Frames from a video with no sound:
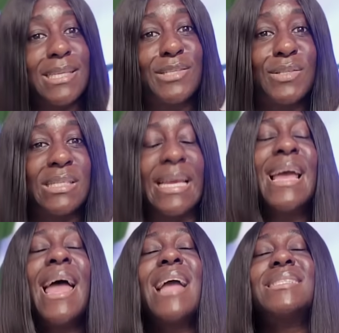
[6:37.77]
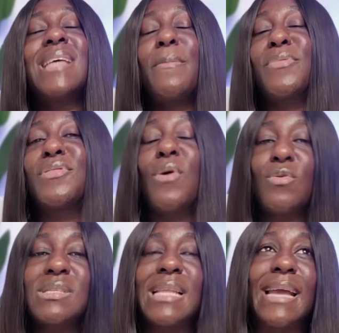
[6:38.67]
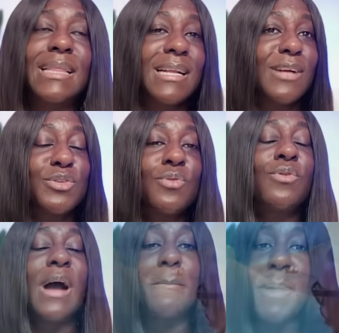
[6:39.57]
to say, except those like Lerato and Papa